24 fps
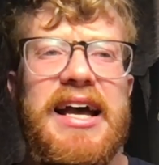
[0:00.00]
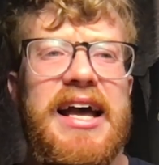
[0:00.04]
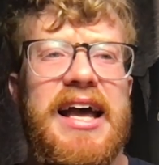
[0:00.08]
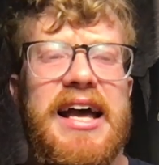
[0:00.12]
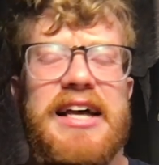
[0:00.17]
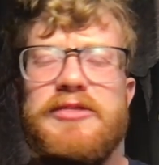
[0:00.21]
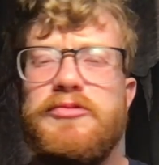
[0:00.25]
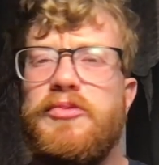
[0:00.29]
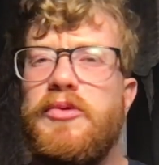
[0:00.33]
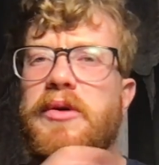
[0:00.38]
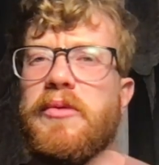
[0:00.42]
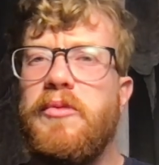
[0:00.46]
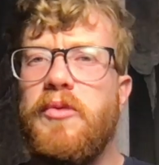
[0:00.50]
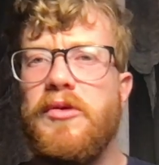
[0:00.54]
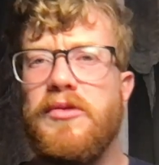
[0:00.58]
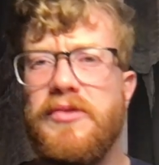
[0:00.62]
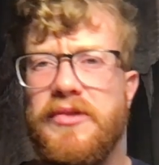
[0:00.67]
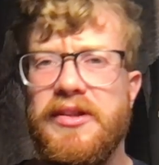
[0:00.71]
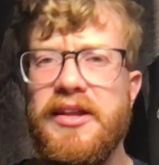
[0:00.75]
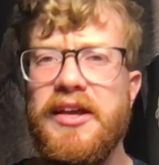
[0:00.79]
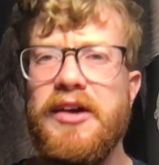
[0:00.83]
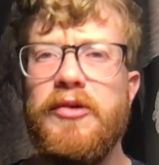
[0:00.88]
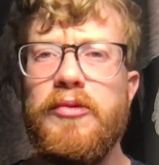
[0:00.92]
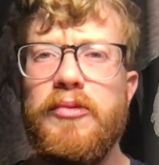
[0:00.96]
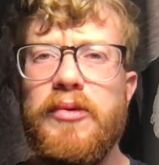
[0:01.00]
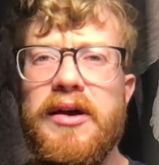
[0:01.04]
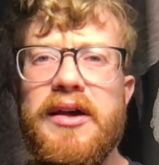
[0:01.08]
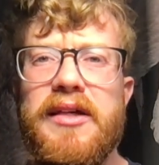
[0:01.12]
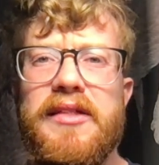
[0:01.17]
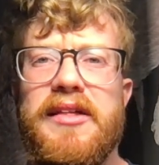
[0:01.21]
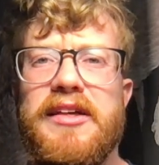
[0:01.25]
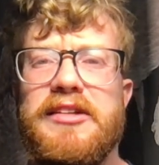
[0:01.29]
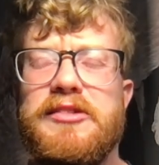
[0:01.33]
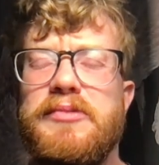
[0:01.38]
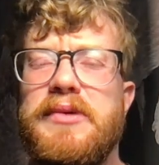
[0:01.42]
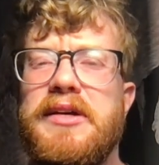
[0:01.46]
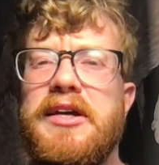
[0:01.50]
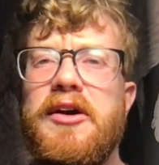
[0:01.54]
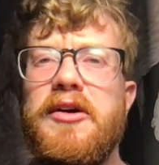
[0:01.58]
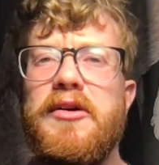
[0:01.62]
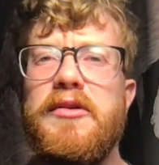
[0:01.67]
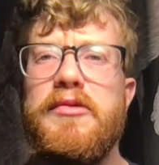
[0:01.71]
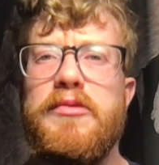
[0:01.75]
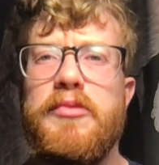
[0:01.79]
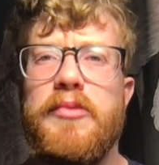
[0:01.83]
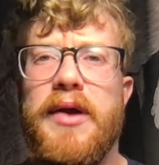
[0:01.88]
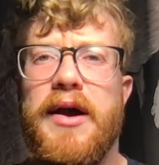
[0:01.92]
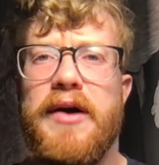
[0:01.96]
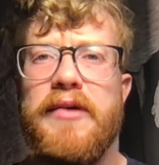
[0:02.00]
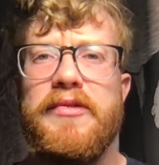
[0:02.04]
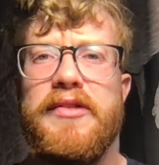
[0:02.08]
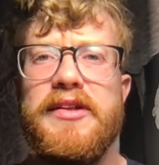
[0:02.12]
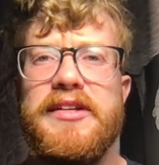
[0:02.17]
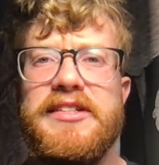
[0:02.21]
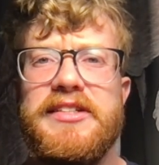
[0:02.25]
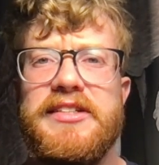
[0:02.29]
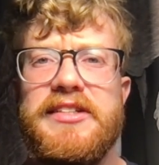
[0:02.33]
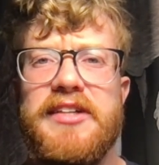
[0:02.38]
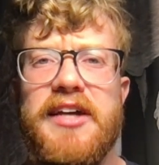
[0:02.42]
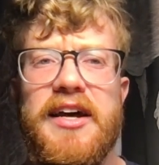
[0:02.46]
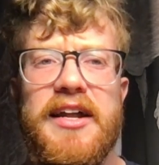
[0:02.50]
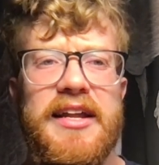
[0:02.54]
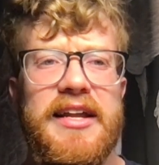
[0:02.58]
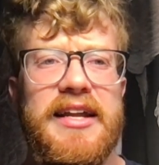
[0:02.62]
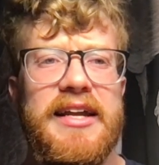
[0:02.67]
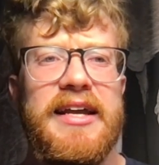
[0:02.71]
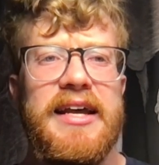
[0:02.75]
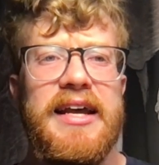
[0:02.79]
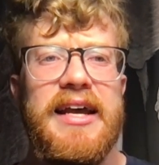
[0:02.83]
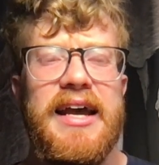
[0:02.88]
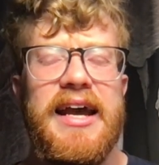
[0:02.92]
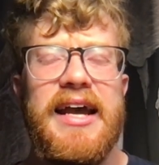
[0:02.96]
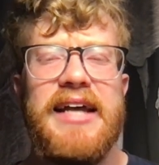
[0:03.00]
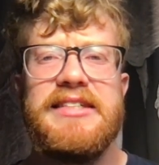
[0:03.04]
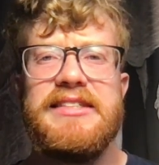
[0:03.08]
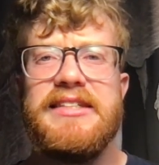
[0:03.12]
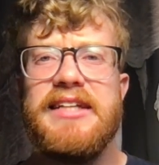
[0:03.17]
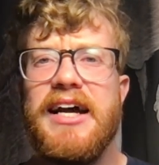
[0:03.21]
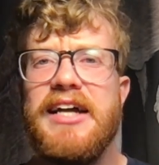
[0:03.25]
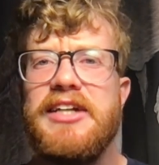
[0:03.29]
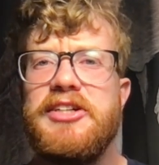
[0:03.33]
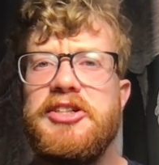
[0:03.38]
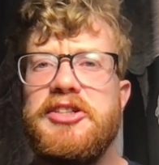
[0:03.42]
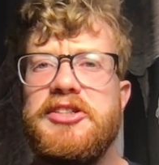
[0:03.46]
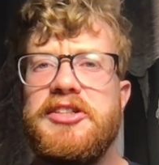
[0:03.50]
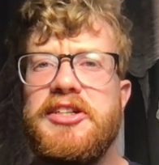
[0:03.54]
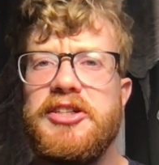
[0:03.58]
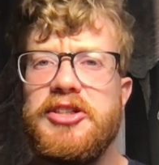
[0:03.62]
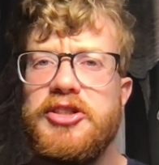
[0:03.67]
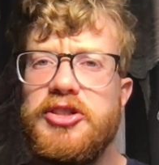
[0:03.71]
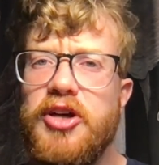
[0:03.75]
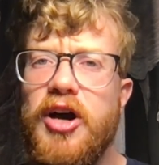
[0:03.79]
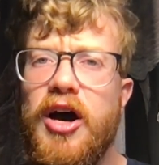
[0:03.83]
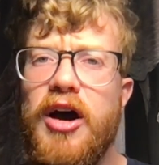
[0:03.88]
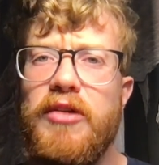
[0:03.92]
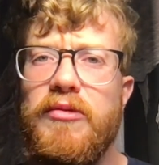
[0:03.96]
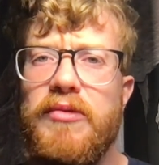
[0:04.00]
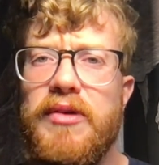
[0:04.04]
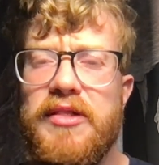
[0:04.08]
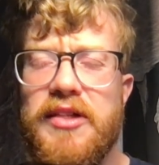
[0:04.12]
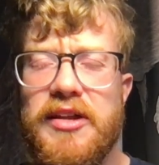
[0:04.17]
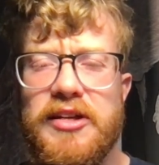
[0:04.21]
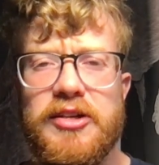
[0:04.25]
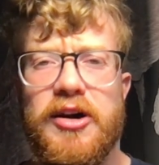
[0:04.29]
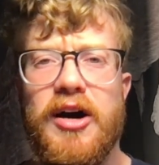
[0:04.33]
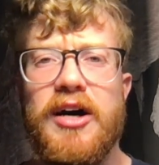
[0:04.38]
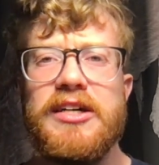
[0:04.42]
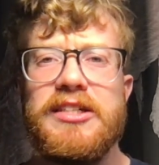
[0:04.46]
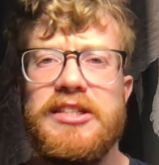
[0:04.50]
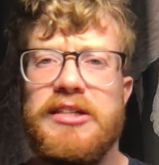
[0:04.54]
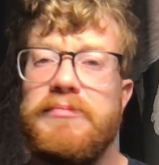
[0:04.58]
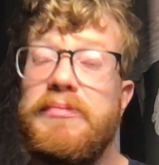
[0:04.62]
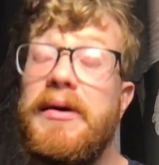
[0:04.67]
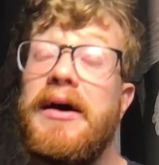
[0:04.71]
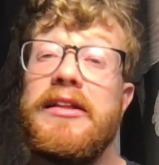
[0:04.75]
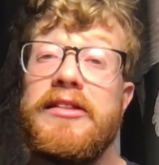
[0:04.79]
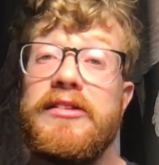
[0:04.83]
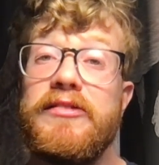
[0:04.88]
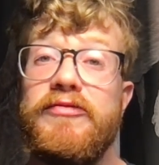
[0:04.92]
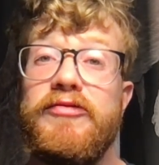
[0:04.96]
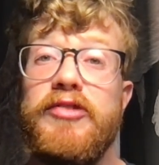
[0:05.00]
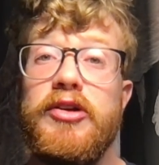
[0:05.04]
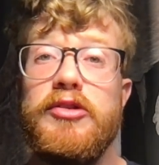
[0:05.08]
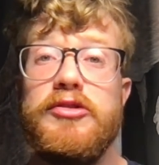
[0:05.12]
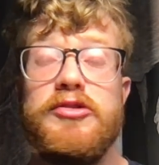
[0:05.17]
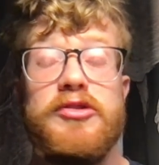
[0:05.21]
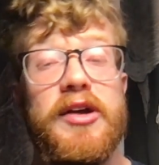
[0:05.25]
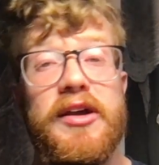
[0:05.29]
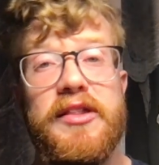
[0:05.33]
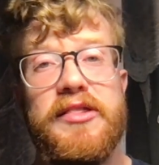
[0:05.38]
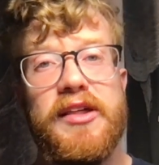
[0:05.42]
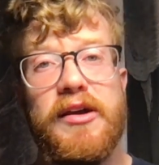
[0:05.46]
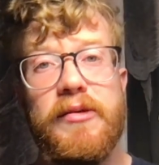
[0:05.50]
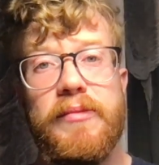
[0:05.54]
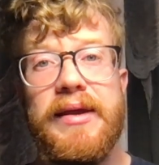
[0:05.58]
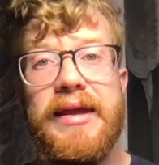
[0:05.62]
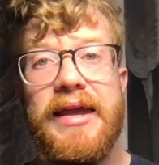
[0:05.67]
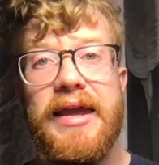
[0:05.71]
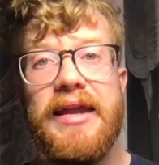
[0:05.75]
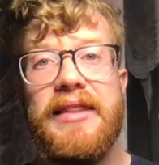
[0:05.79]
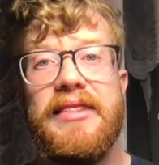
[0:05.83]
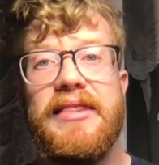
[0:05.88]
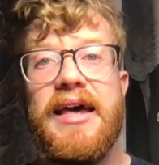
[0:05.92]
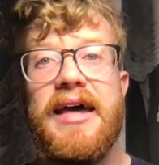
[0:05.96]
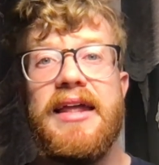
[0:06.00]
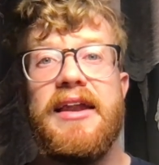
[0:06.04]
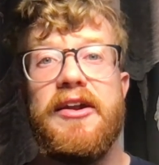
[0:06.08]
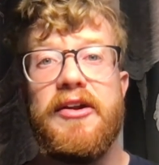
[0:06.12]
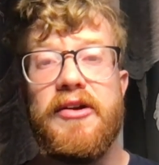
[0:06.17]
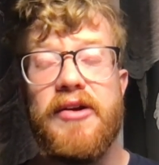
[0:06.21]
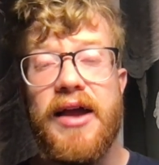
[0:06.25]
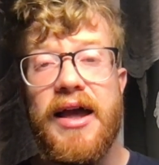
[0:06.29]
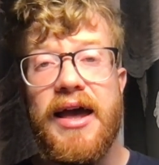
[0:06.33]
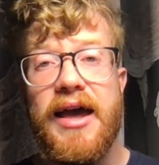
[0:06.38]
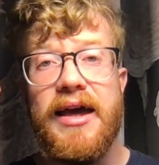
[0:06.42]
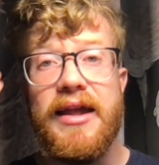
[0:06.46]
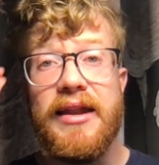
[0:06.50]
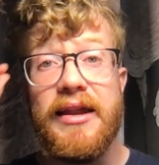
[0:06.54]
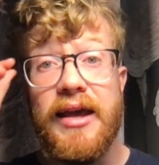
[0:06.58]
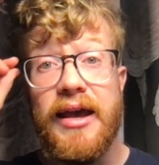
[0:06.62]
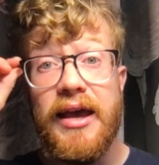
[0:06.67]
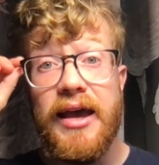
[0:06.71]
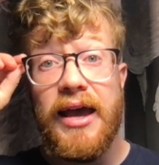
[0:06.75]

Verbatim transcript: As we will deal with as we go throughout this study, it's not just a genre that talks about the future. I think we get that in our head.